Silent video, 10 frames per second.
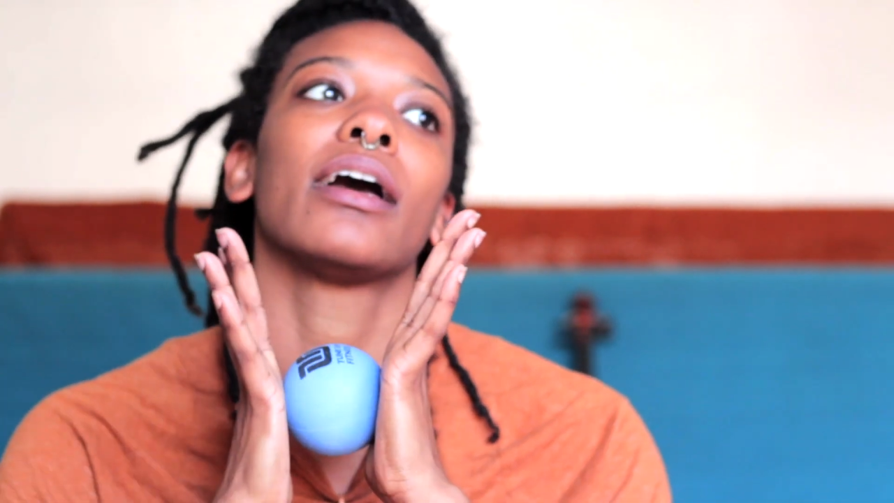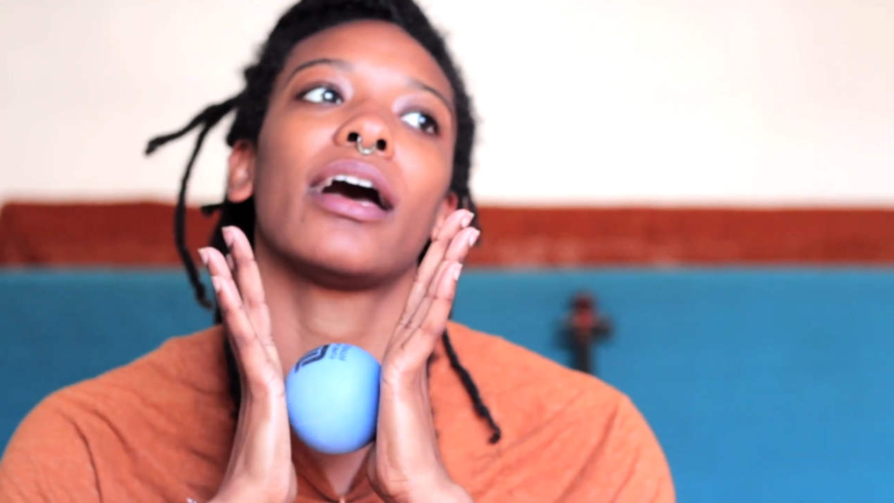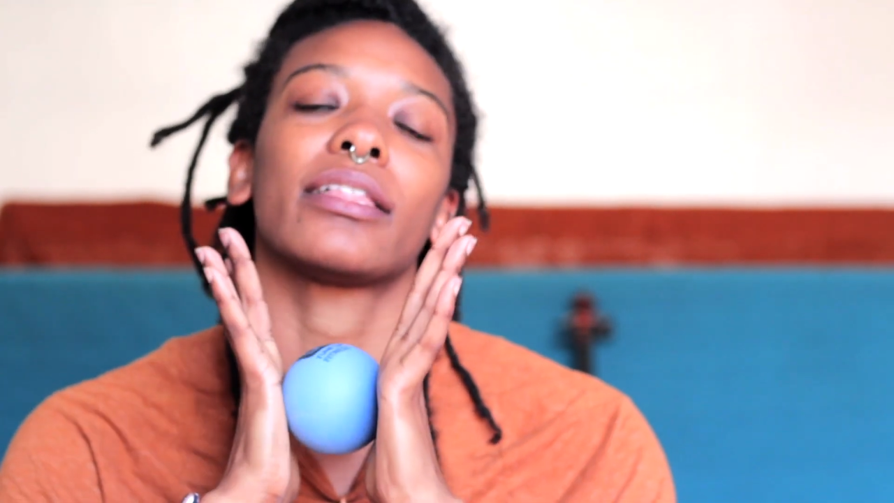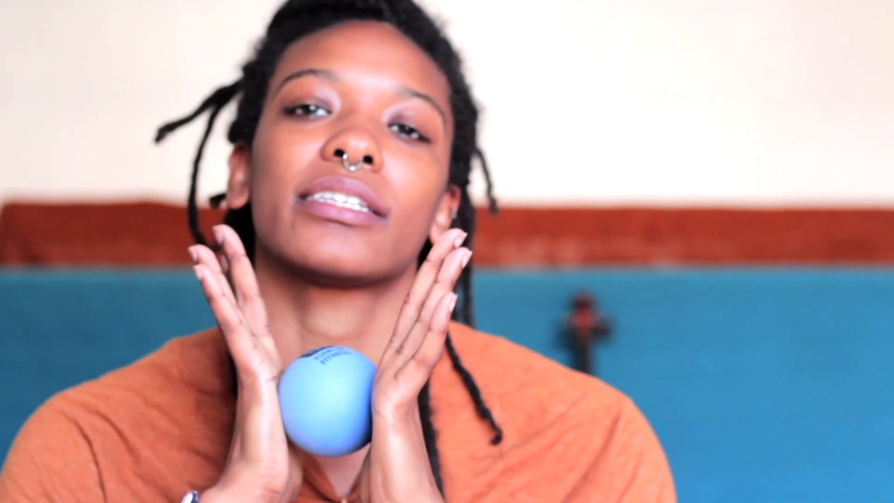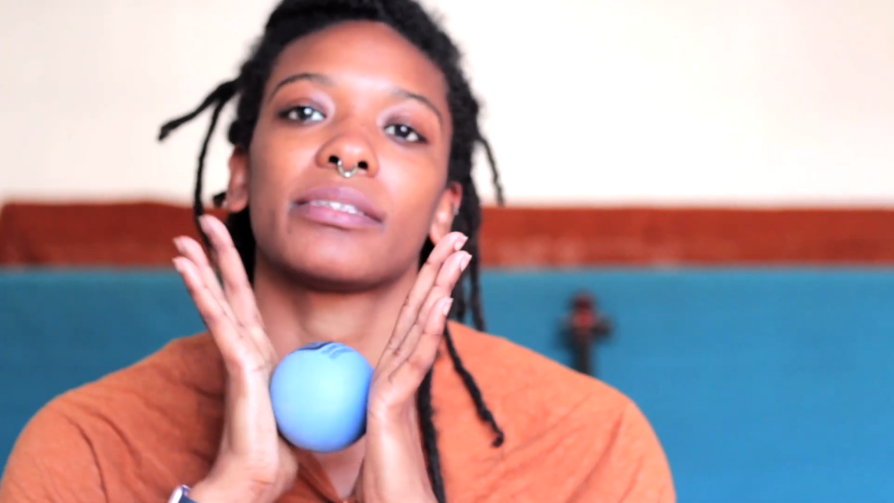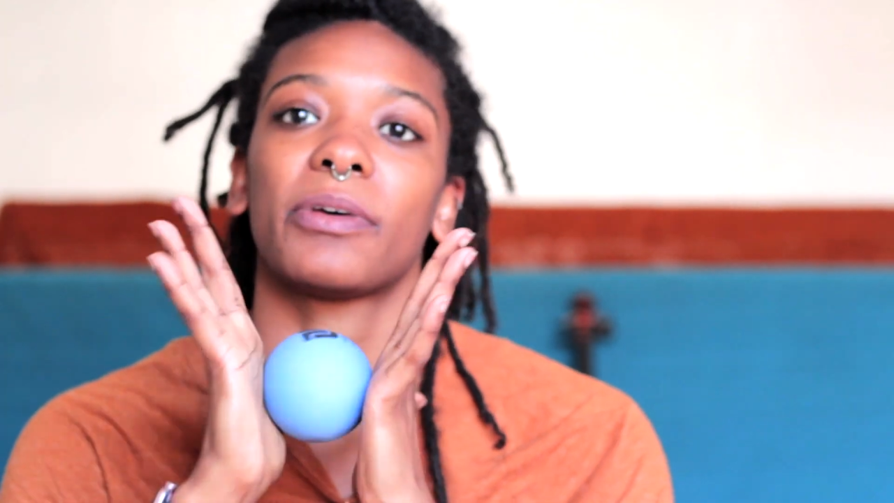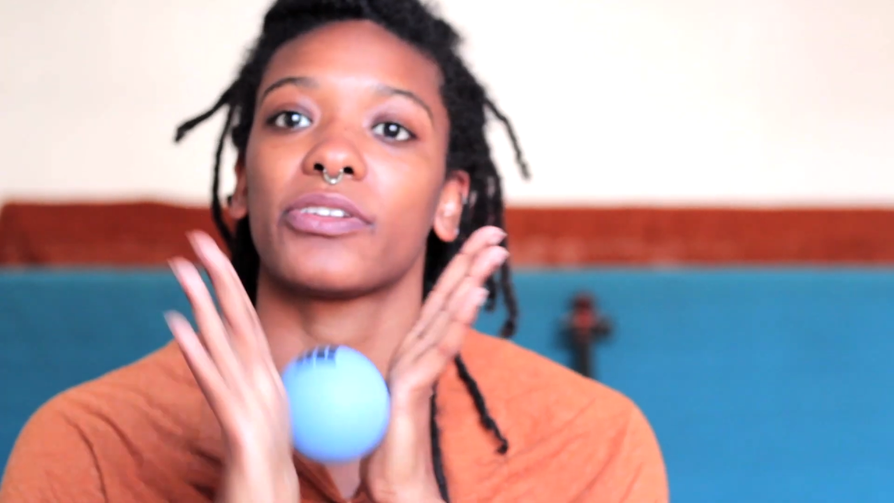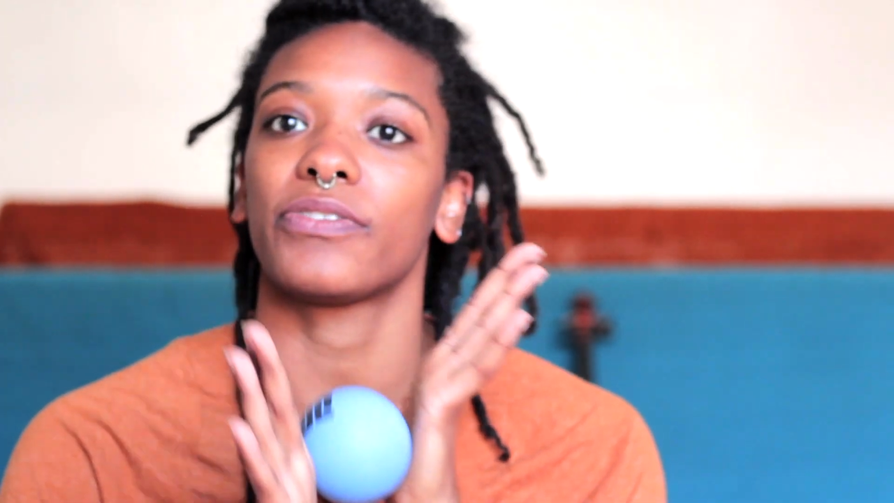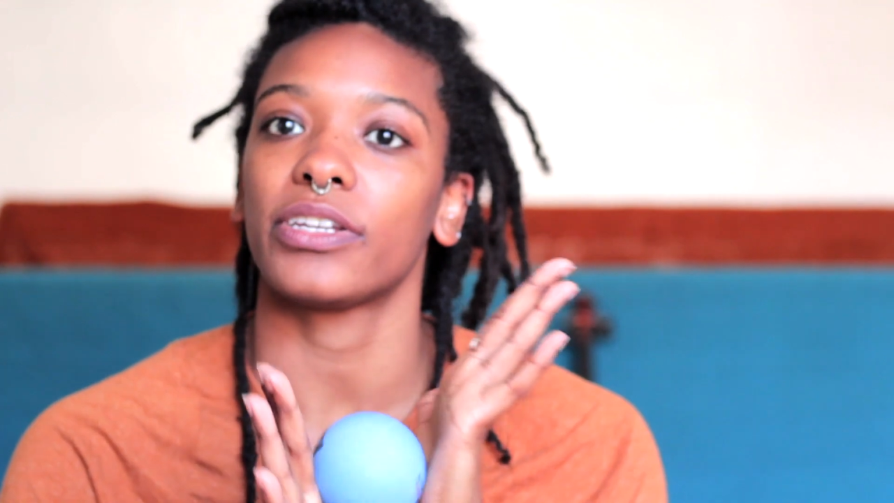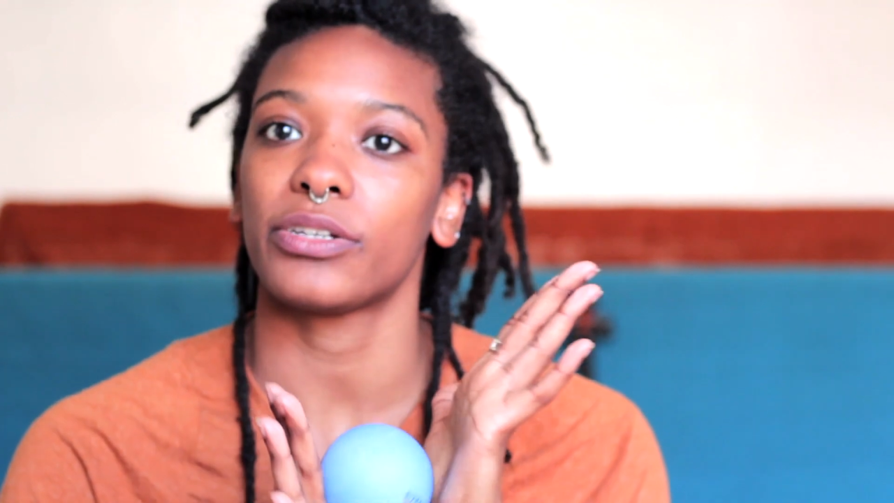I'll link some
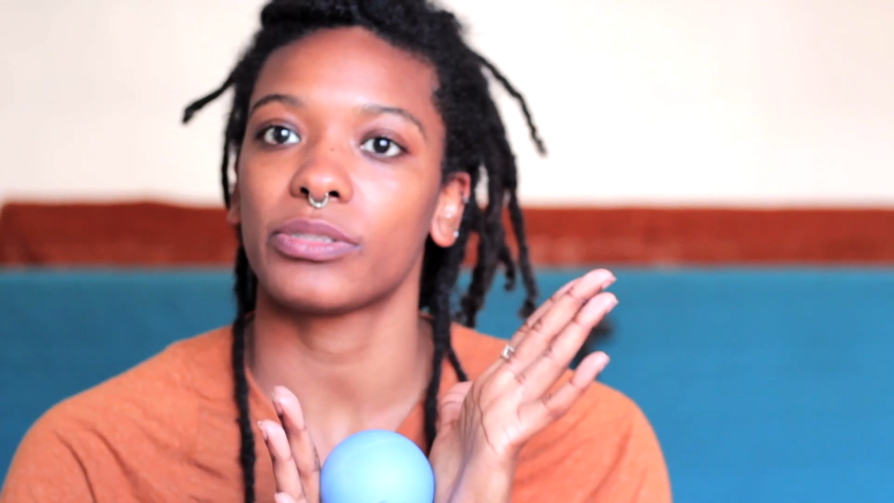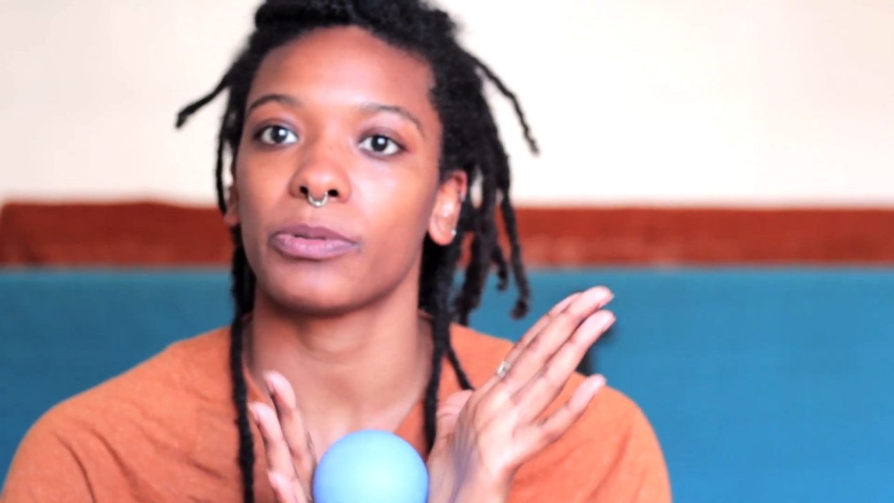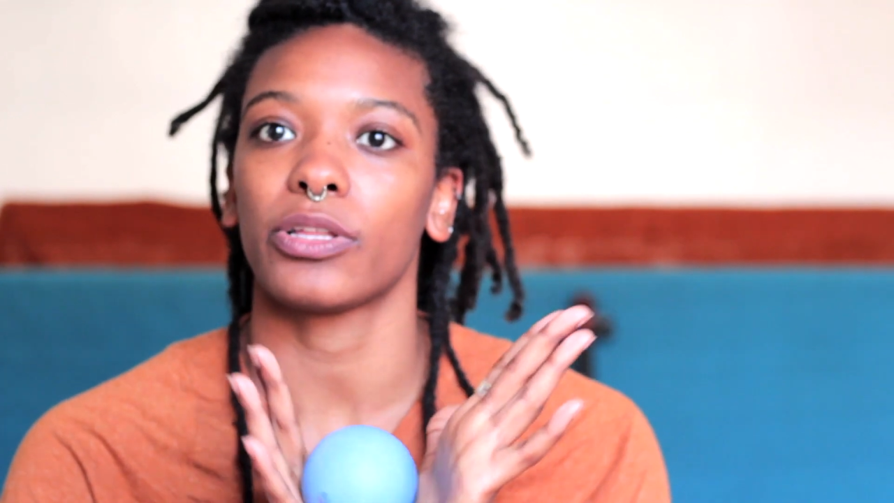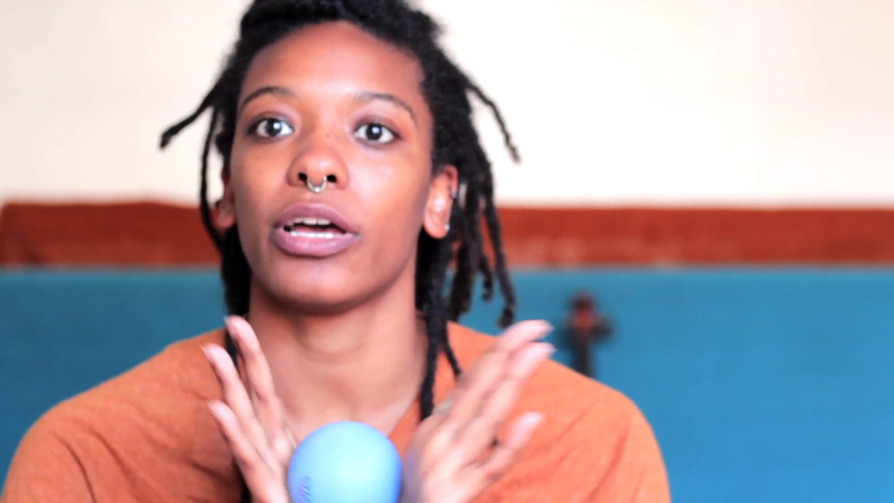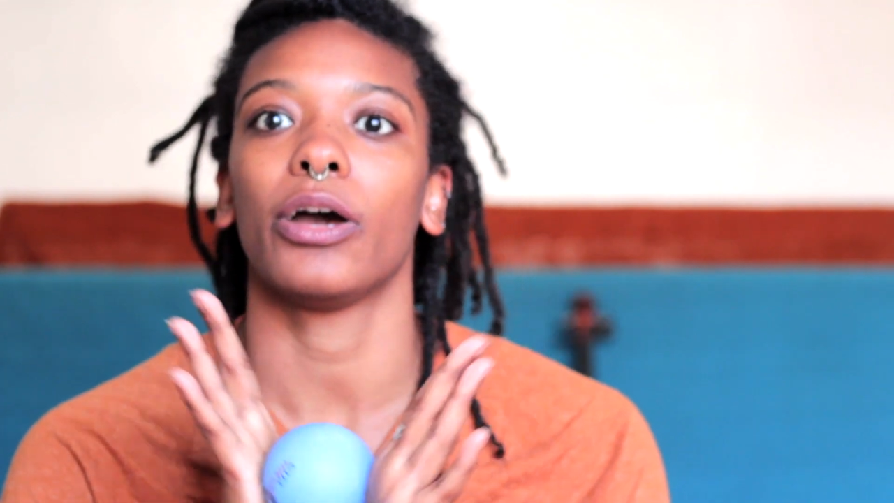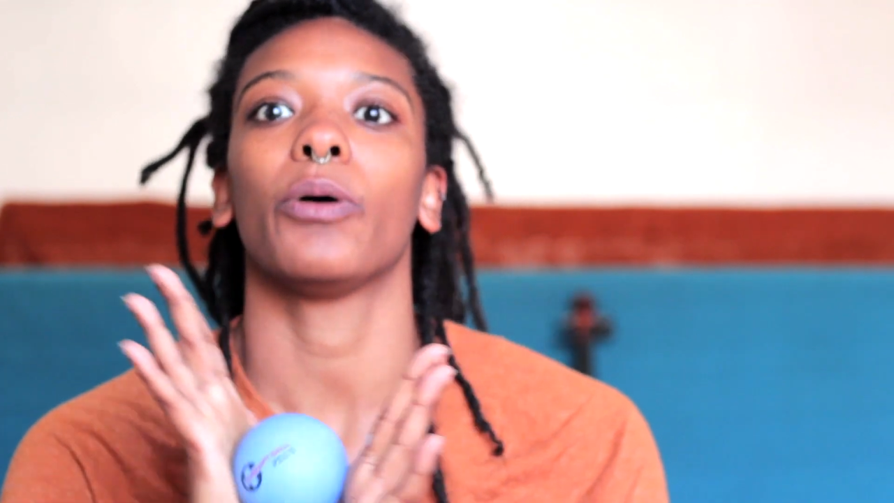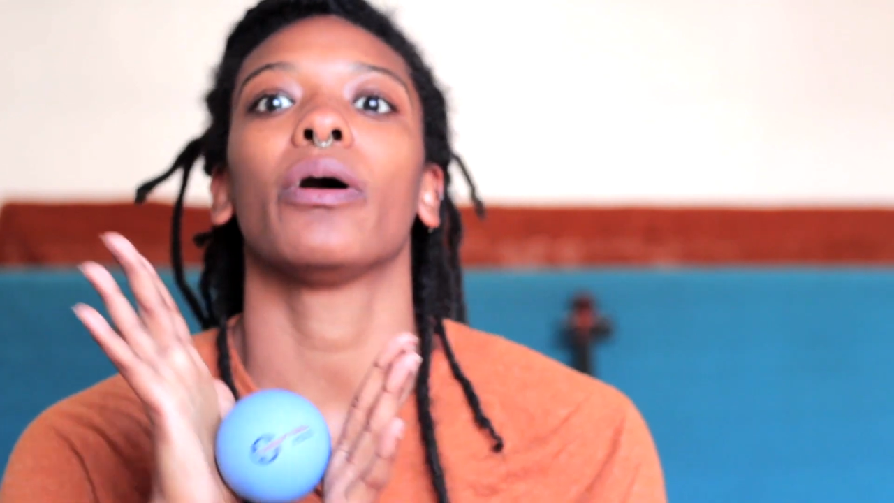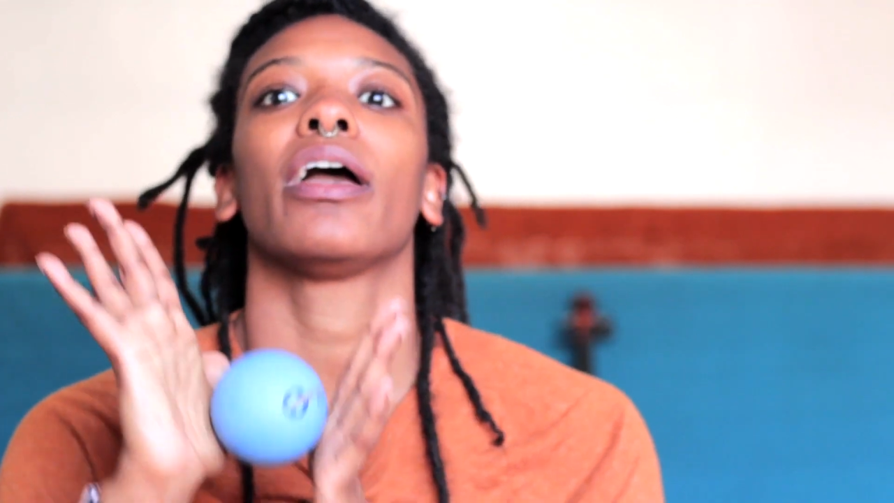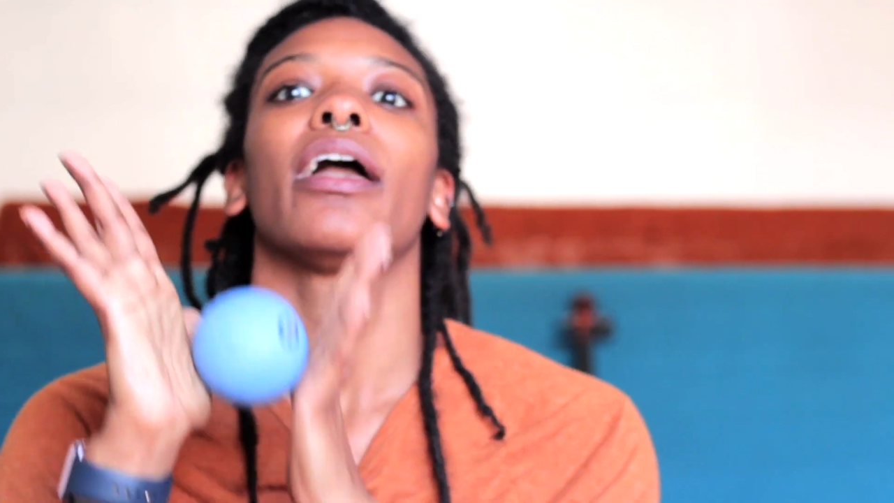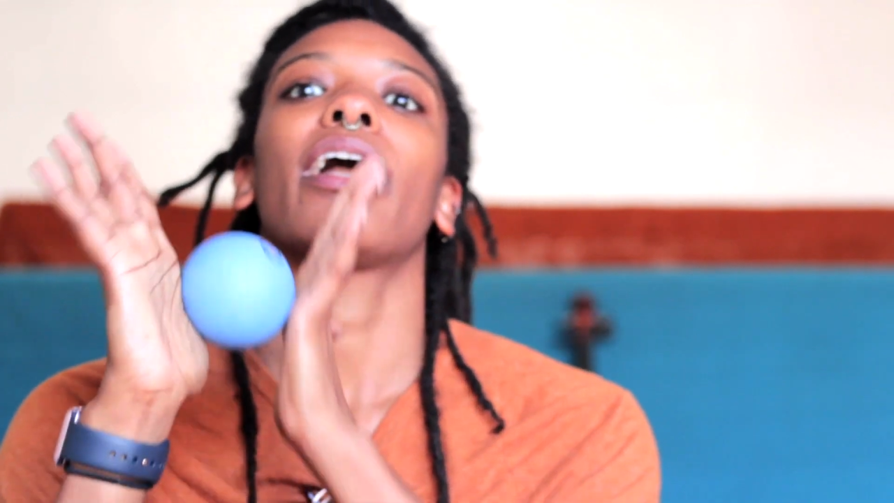other videos below,